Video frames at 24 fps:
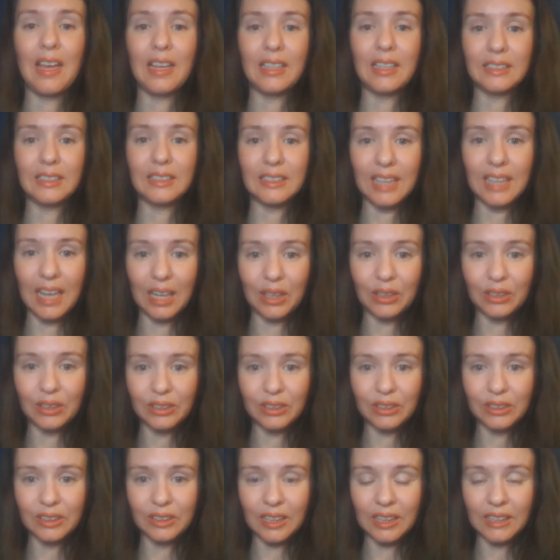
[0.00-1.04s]
cells,
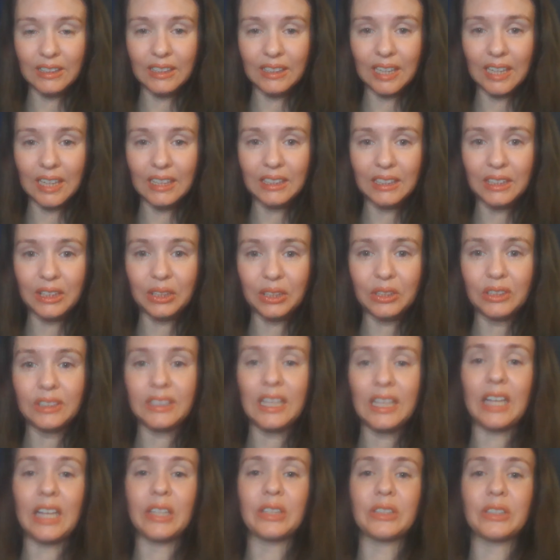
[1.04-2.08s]
the intestinal
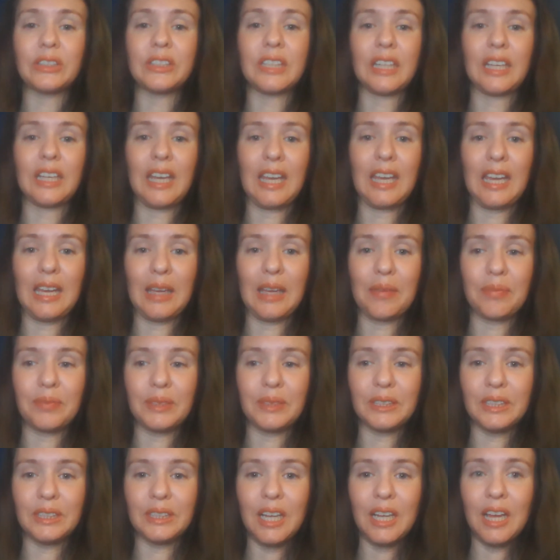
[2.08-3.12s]
cells. It keeps